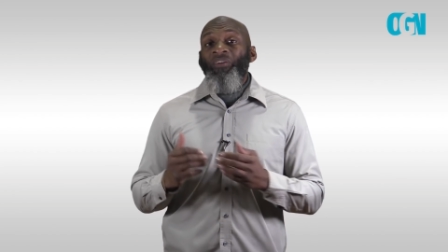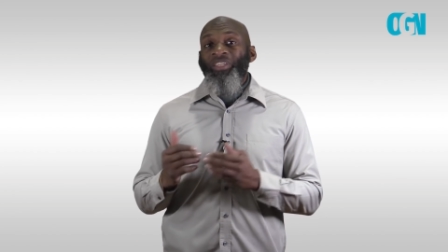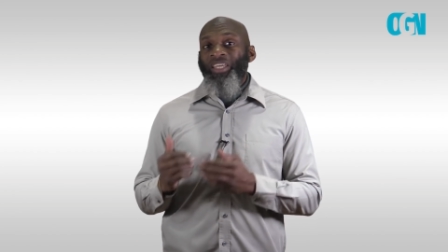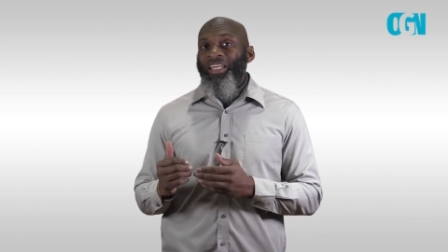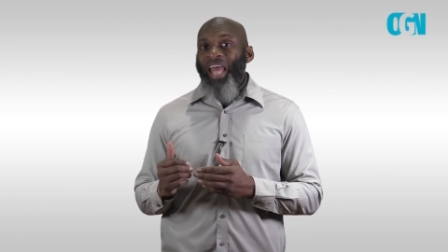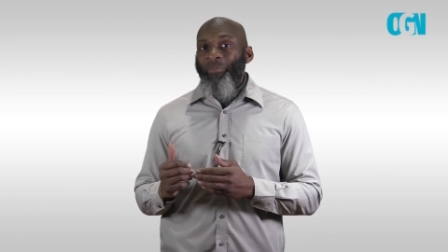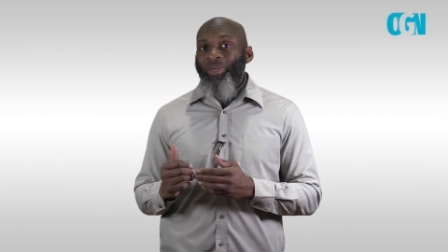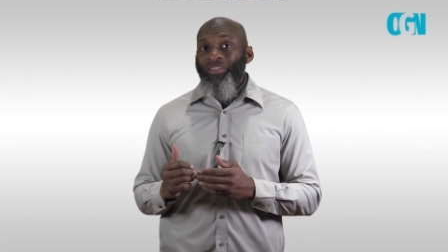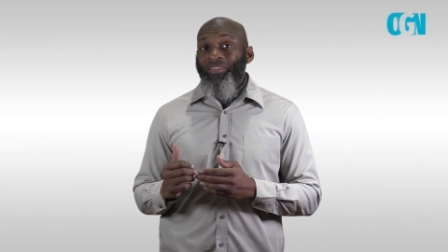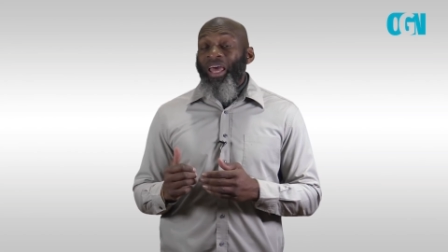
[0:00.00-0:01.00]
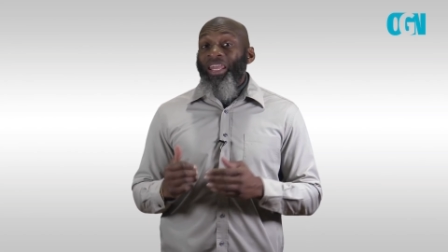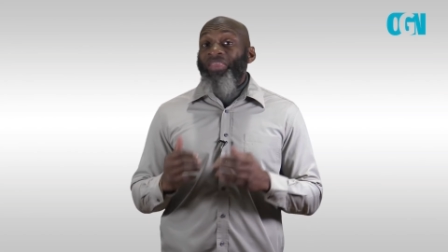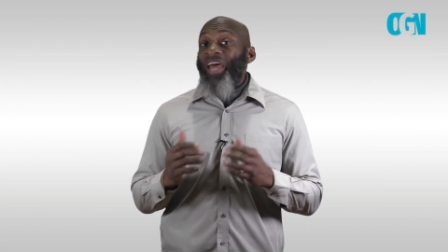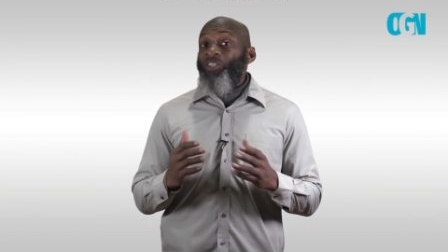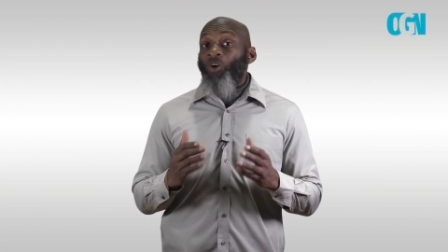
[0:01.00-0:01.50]
of kidnappings.
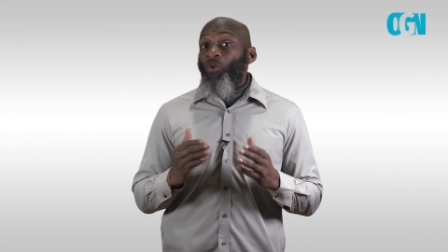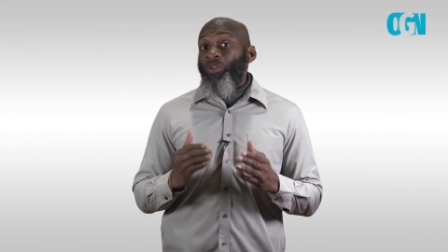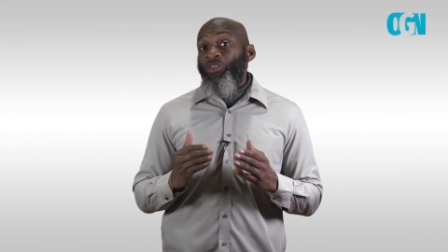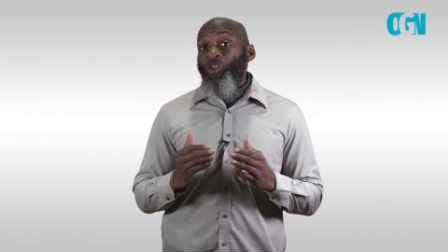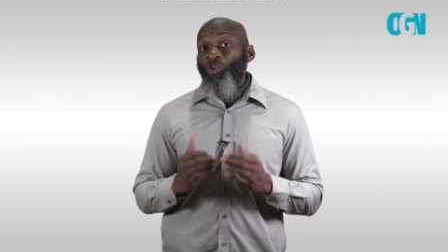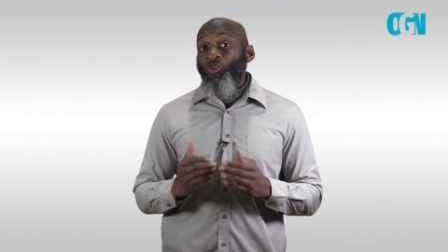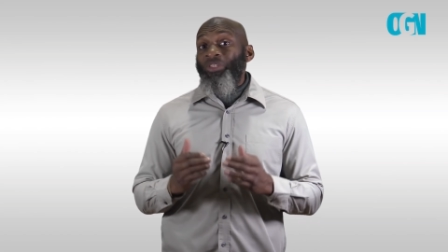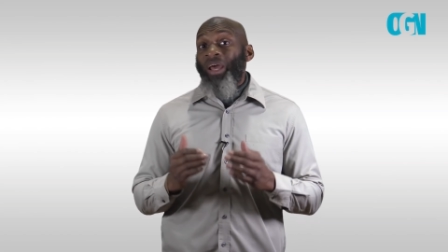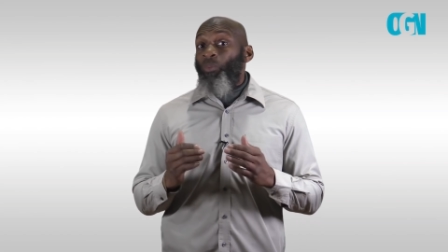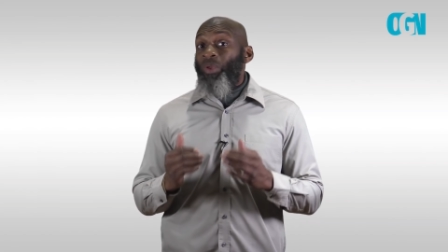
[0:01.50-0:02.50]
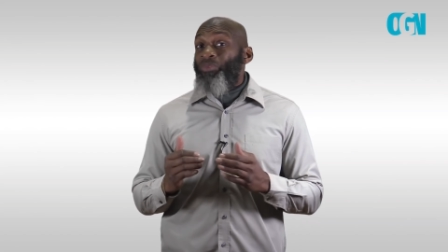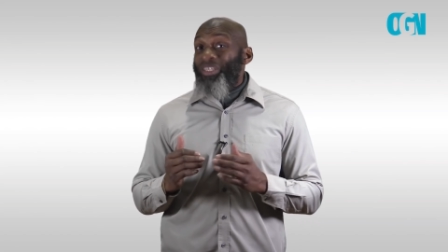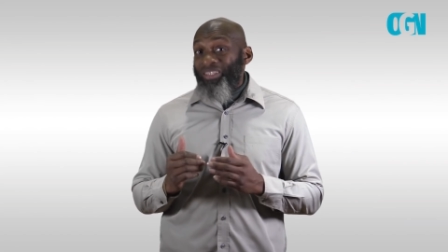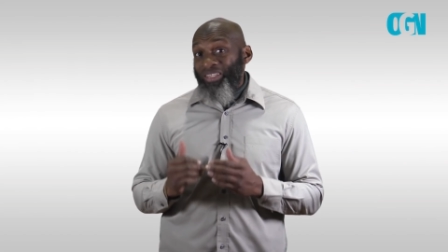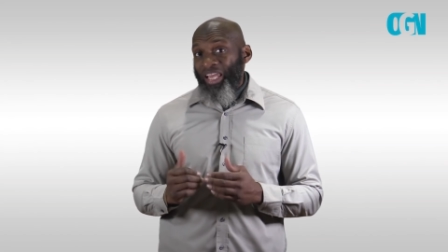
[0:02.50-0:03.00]
Now, that's only the news that we
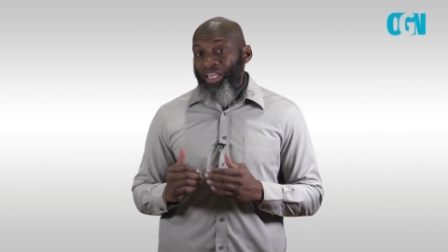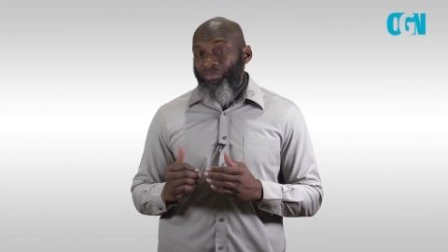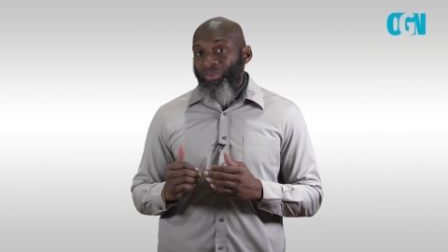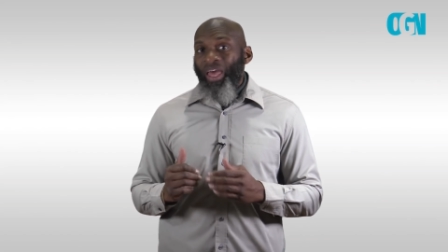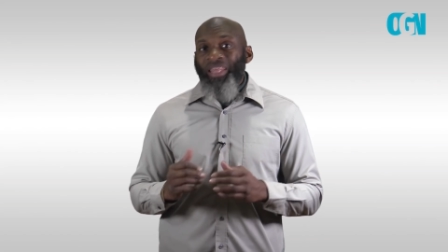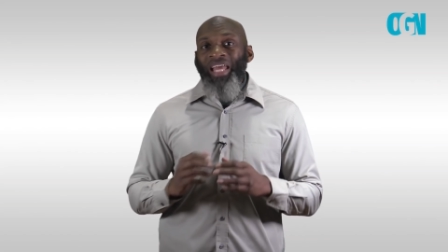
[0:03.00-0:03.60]
receive.